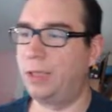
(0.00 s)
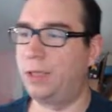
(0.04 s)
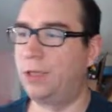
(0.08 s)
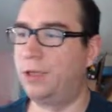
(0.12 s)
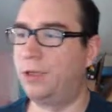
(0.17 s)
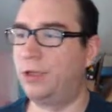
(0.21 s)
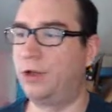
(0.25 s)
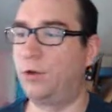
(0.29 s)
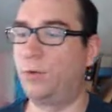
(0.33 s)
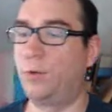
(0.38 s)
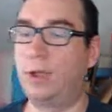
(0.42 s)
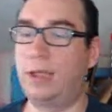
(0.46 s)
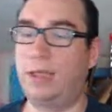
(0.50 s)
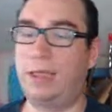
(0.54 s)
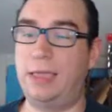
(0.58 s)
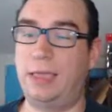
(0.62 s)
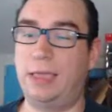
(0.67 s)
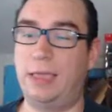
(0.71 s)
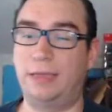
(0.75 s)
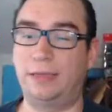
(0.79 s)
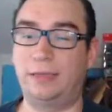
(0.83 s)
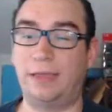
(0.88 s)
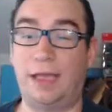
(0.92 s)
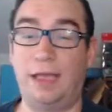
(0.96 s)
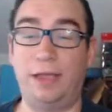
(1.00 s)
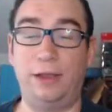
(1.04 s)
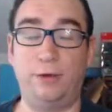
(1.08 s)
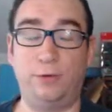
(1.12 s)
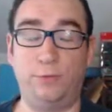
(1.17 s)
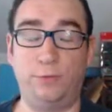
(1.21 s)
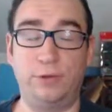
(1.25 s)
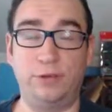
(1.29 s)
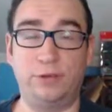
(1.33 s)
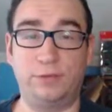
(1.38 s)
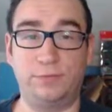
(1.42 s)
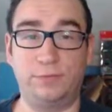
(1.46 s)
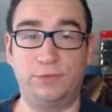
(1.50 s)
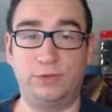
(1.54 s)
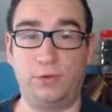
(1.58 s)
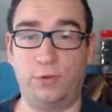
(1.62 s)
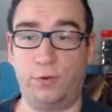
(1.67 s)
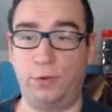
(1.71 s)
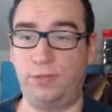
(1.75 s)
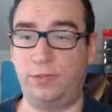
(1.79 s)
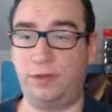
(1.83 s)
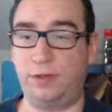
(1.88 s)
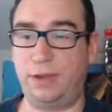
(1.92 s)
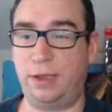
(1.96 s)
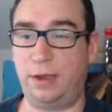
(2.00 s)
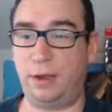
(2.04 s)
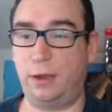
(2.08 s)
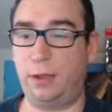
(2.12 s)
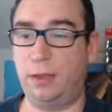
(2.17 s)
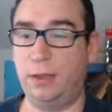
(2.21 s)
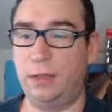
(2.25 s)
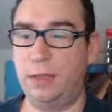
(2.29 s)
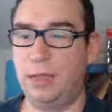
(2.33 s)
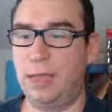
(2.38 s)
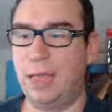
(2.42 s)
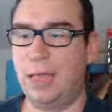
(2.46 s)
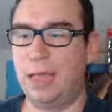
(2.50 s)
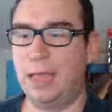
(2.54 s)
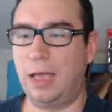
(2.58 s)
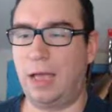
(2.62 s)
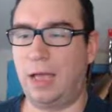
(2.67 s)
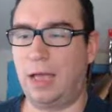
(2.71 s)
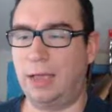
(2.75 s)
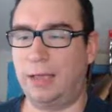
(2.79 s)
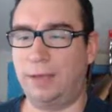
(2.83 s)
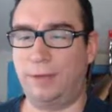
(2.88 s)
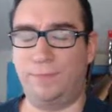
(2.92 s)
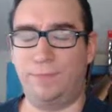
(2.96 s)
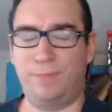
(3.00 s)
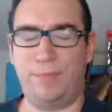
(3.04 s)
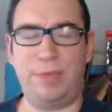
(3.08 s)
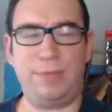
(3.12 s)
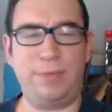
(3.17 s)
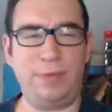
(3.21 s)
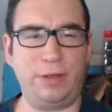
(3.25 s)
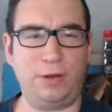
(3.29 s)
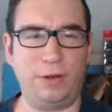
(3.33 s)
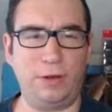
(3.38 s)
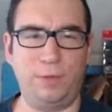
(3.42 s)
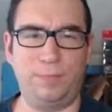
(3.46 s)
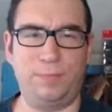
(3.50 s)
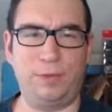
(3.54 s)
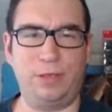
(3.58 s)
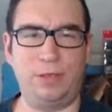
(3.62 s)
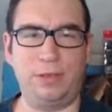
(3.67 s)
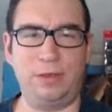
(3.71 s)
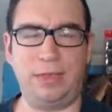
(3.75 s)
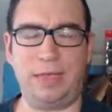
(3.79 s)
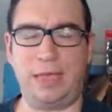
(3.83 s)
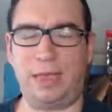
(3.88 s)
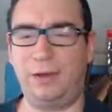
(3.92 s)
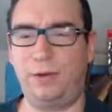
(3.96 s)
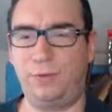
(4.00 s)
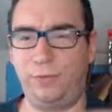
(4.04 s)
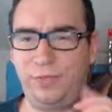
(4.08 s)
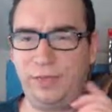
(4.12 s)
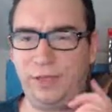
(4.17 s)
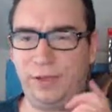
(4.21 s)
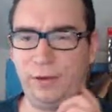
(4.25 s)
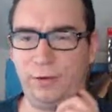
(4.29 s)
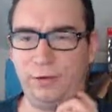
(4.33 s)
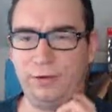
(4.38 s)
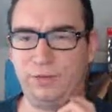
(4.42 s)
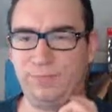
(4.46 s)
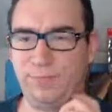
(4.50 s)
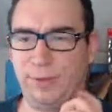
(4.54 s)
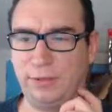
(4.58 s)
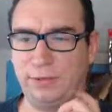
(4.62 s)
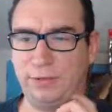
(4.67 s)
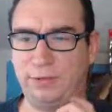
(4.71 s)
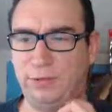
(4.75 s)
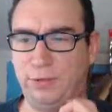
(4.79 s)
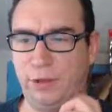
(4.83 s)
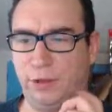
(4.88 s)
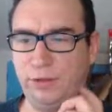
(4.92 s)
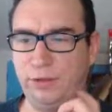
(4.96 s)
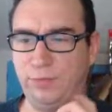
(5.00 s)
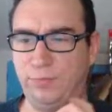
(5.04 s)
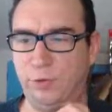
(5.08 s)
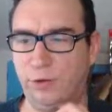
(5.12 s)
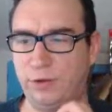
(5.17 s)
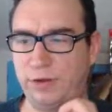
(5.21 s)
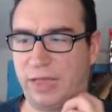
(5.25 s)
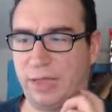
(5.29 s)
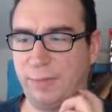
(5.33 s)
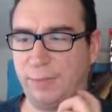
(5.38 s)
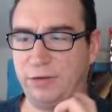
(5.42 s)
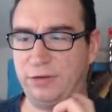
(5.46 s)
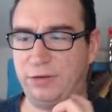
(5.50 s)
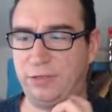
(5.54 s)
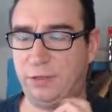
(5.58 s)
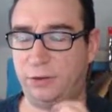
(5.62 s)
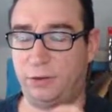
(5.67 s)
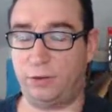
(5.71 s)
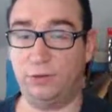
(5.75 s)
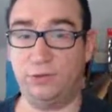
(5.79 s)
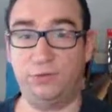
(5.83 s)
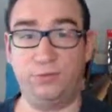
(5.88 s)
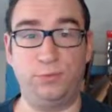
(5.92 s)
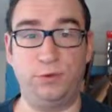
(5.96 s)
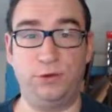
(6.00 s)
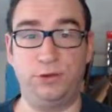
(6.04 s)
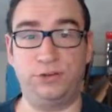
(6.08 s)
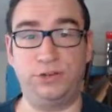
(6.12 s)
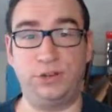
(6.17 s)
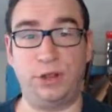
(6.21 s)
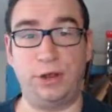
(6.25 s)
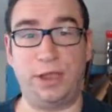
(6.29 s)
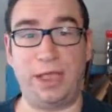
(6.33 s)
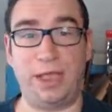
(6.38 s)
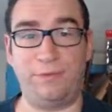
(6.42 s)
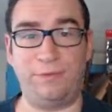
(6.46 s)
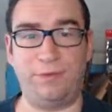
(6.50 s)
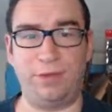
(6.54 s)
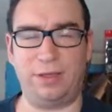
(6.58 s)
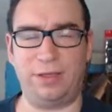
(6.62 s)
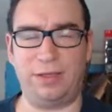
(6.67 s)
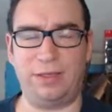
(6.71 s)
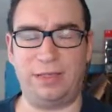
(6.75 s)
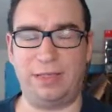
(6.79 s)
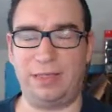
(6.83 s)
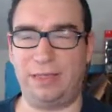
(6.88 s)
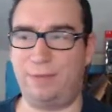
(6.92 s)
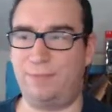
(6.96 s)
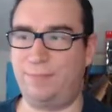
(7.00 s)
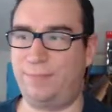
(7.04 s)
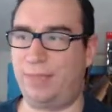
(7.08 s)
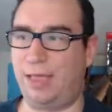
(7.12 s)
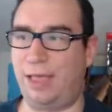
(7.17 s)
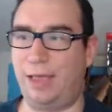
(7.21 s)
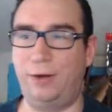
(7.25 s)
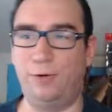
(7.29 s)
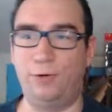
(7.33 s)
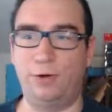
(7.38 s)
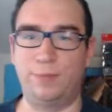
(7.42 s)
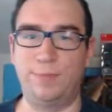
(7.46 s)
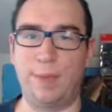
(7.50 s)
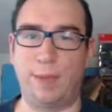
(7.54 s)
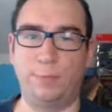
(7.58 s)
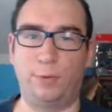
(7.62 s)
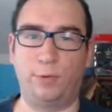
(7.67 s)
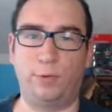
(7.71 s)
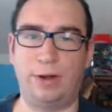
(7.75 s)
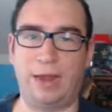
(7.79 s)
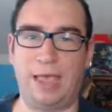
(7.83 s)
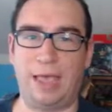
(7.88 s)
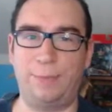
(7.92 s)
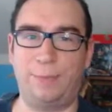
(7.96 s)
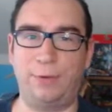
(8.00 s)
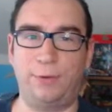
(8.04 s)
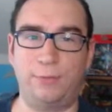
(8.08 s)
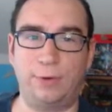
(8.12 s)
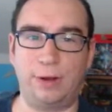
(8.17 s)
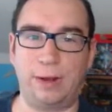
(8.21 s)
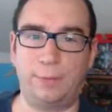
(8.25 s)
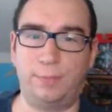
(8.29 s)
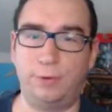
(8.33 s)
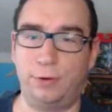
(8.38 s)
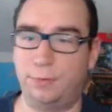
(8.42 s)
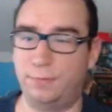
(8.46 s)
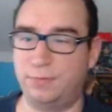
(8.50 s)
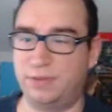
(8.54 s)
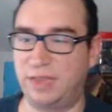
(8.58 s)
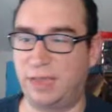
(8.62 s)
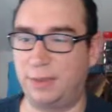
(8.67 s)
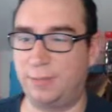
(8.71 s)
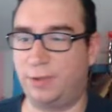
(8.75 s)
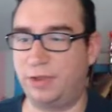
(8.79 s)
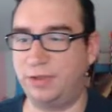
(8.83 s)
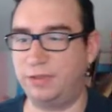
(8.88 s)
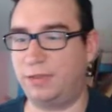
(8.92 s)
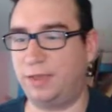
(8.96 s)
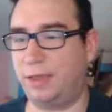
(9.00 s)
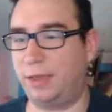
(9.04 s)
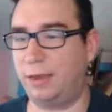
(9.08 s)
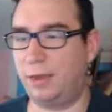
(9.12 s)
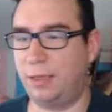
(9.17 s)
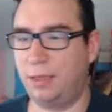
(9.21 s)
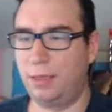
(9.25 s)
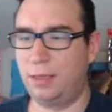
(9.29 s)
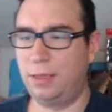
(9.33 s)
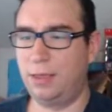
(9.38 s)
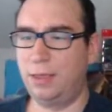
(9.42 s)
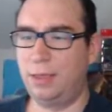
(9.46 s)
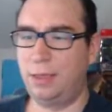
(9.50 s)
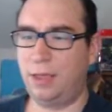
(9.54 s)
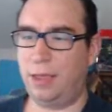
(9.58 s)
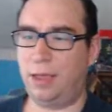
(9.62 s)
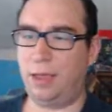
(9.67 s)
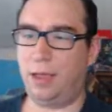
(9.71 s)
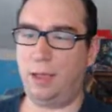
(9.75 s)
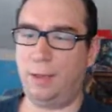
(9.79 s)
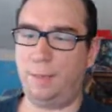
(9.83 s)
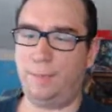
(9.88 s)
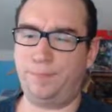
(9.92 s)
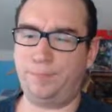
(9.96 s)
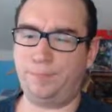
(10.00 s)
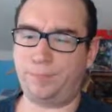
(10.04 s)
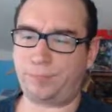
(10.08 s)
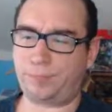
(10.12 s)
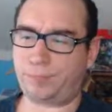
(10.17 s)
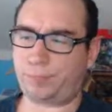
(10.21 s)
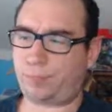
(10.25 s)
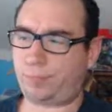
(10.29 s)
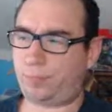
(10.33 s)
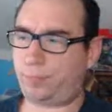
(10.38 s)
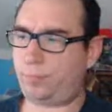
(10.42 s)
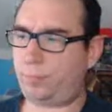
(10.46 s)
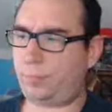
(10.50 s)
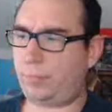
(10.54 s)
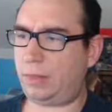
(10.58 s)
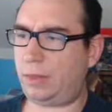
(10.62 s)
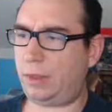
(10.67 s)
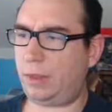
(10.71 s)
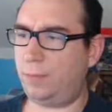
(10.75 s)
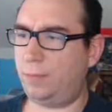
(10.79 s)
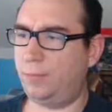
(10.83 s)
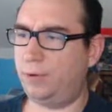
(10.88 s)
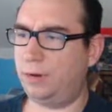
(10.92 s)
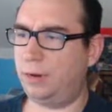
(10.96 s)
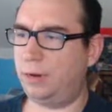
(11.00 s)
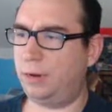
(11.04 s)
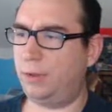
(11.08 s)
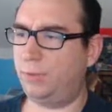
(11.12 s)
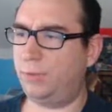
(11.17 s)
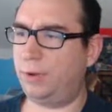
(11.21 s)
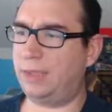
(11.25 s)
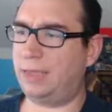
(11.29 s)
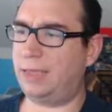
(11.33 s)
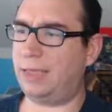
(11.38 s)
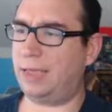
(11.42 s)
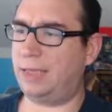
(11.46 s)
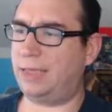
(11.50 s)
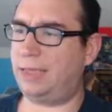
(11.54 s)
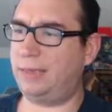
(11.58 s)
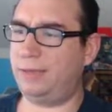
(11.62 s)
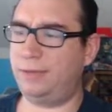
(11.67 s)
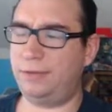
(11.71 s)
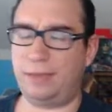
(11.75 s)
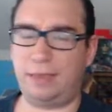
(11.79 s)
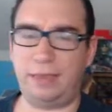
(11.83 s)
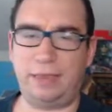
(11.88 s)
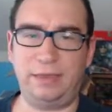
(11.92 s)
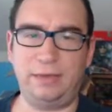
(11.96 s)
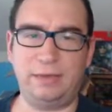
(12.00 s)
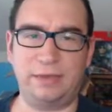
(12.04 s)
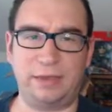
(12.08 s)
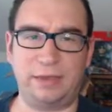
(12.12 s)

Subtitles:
your White King has a higher wisdom score than Nara. Maybe her ability... I don't think her spell does more damage than Swoosh. Sorry, I don't remember what happened when I put them side by side. But anyway, yeah, he's a